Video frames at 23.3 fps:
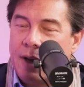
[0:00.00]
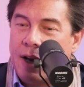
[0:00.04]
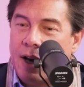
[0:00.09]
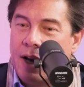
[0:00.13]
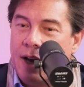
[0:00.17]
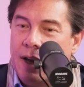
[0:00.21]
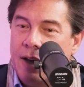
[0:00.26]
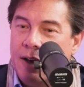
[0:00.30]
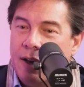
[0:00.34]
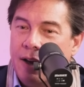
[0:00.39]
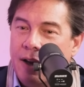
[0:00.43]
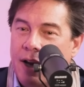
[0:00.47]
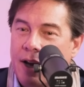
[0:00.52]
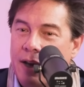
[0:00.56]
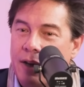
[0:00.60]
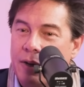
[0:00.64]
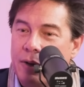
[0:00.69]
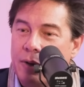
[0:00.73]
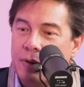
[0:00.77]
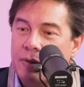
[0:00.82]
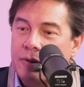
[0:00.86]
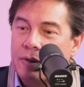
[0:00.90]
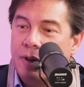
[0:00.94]
I
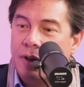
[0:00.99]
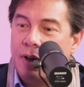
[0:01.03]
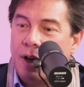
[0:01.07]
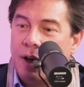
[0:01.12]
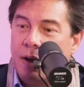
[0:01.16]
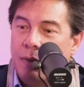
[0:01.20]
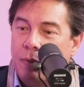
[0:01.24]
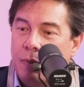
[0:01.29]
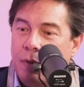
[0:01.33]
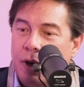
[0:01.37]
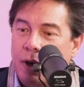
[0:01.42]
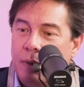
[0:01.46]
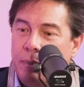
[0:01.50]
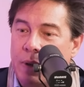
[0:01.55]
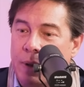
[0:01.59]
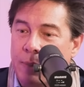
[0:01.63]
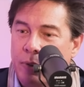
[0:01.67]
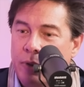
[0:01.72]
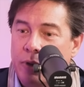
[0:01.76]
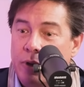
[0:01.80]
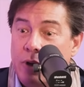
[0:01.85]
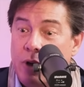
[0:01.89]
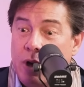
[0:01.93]
used to not want
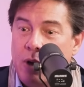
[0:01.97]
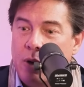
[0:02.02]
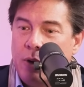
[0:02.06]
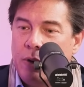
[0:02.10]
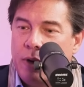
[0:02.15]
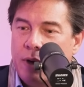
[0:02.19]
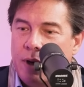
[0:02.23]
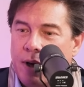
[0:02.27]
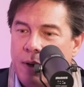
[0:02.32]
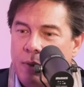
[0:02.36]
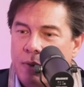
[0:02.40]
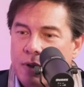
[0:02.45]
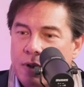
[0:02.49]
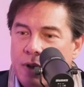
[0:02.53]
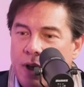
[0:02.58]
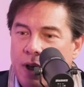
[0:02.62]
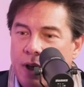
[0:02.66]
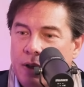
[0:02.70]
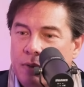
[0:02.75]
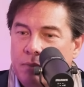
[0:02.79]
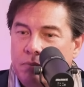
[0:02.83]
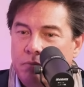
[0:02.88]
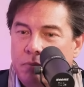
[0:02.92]
people to know that I was
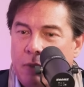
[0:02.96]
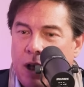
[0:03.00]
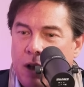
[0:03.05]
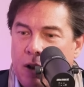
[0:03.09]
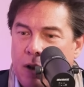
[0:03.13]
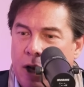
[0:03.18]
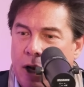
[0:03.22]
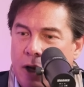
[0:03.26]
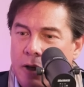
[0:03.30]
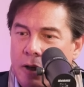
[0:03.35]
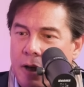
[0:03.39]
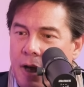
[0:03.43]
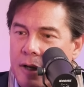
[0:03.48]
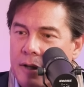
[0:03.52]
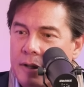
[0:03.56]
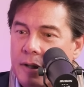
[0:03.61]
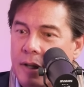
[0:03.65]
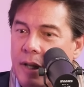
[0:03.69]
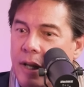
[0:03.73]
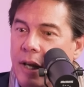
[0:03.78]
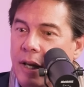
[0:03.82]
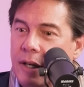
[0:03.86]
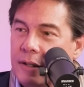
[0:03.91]
like, I like nice
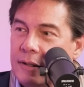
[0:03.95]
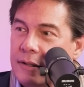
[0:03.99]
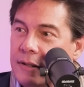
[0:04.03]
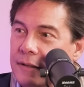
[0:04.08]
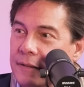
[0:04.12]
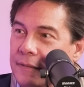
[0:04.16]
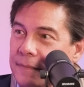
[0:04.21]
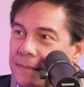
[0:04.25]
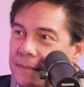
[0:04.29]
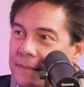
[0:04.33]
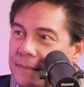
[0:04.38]
things,